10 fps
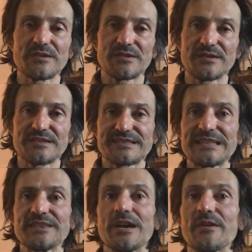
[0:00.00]
still
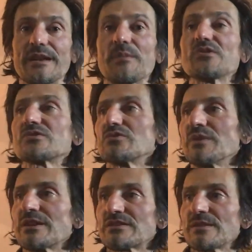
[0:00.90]
now, and I'm also
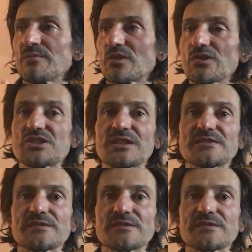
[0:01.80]
doing some coaching.